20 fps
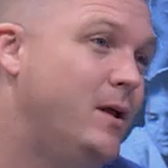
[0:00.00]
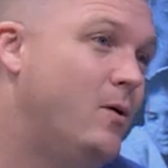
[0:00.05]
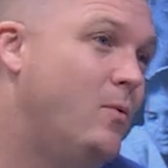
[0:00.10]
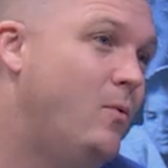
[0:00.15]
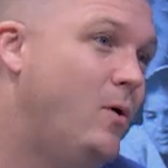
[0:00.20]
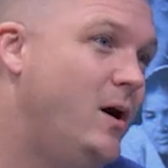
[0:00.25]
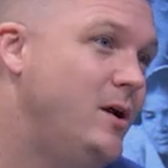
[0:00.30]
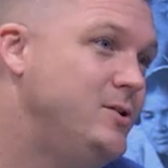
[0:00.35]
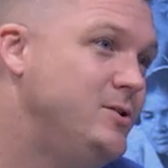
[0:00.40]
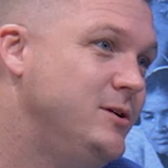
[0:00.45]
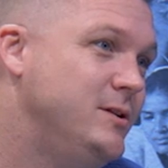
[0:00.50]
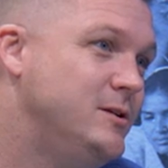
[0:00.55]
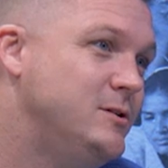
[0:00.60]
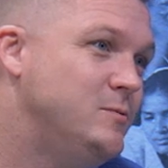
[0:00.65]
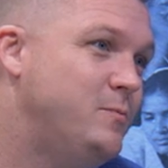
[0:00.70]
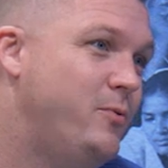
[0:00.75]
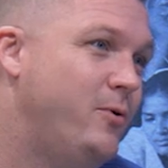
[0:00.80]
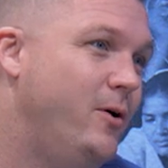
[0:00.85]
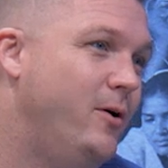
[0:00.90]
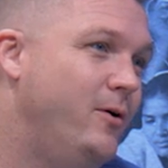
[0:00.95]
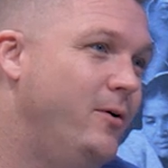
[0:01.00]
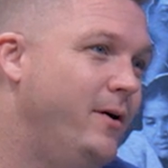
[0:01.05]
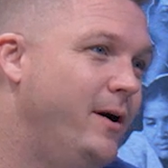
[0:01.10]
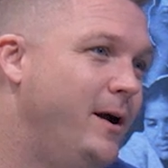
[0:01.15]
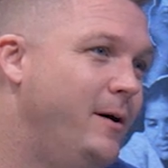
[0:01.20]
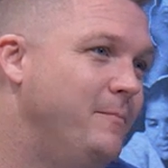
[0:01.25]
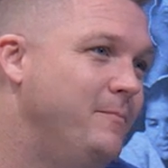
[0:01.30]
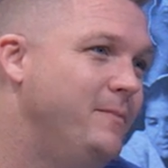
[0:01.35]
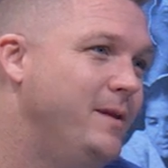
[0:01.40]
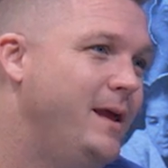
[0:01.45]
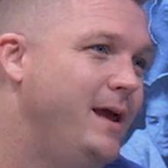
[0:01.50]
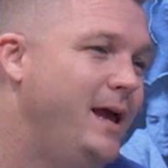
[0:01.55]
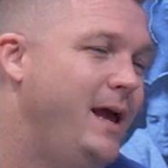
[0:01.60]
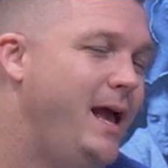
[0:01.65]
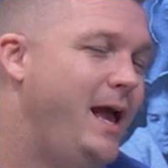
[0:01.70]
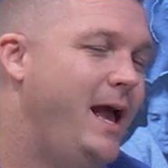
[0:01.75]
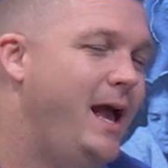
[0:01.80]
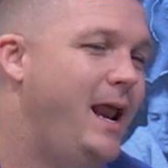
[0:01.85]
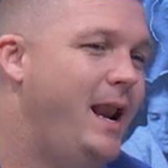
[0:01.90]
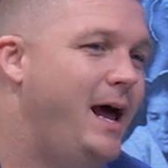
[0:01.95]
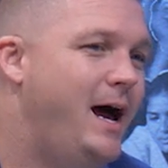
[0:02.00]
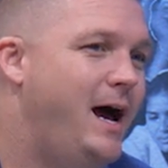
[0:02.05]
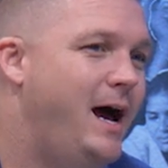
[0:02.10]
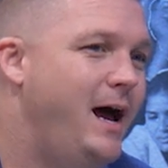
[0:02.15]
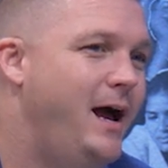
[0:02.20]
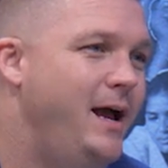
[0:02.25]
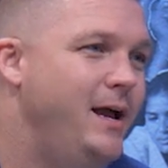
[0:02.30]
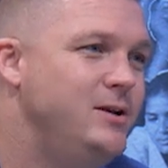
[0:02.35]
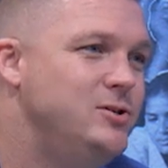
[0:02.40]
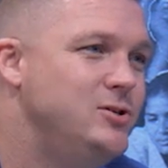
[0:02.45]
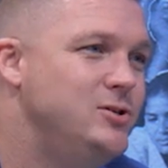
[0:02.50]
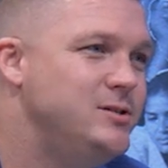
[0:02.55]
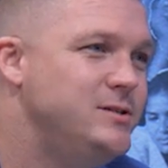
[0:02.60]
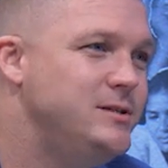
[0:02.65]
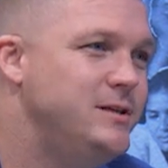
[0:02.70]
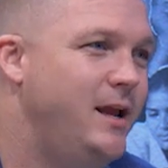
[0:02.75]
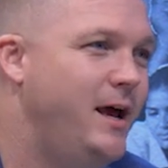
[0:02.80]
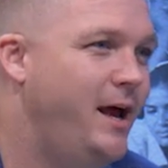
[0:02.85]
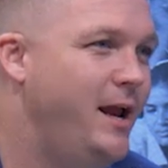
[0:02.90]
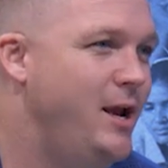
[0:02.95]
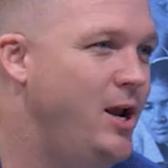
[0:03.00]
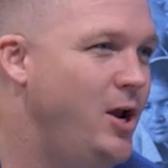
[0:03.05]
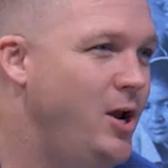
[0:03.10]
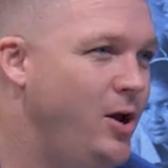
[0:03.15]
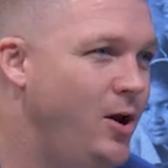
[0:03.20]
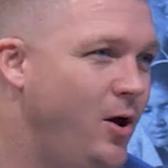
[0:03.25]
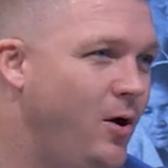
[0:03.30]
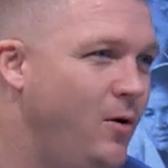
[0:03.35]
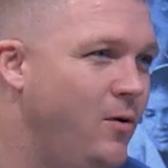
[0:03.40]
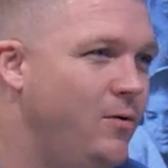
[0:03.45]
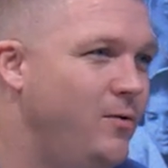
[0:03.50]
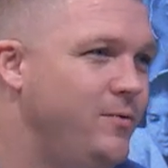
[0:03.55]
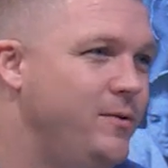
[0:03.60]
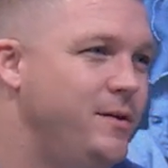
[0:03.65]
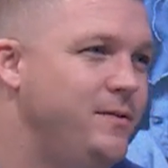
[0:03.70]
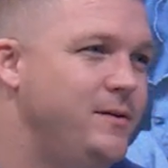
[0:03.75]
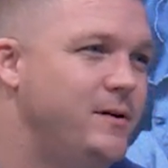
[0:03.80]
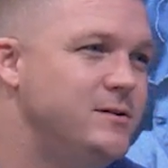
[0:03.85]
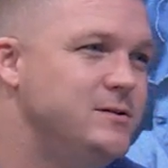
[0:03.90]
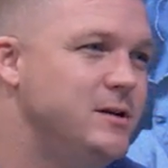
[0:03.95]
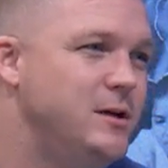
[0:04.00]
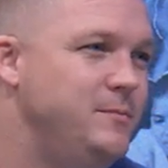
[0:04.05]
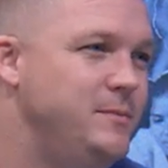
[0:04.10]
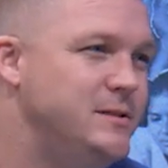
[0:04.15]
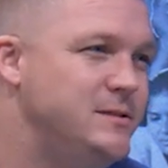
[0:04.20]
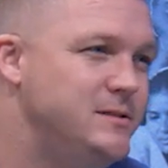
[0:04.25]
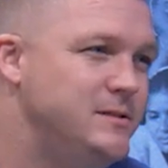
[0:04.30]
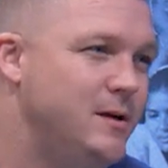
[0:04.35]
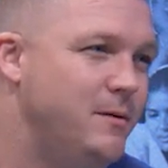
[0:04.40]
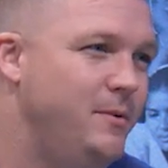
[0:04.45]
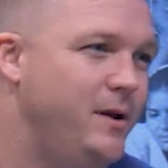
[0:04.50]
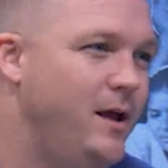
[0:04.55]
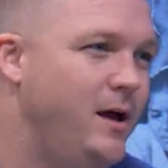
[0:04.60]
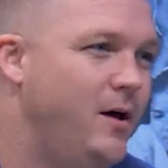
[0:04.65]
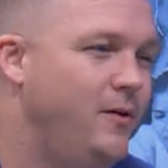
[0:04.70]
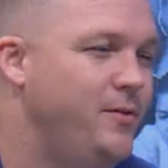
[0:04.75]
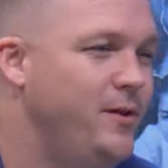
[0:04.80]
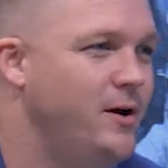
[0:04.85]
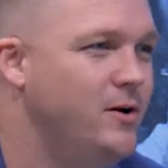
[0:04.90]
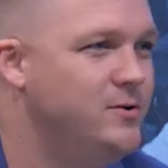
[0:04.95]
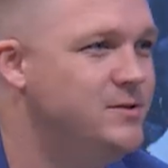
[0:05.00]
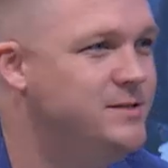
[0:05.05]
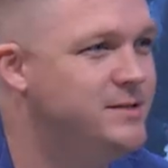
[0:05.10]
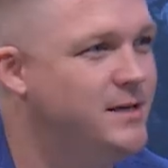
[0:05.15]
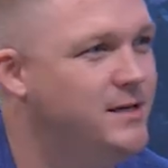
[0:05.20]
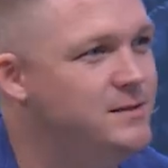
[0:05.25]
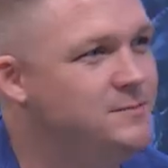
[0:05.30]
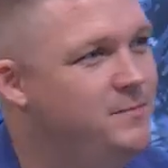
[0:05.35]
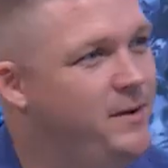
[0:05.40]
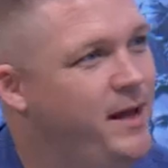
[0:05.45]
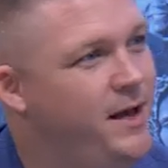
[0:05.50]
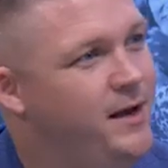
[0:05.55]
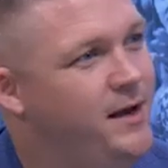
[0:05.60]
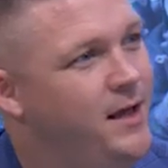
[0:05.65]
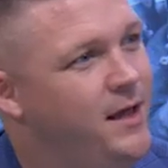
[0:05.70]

that are watching this program. And I know that there's going to be somebody out there who says, man,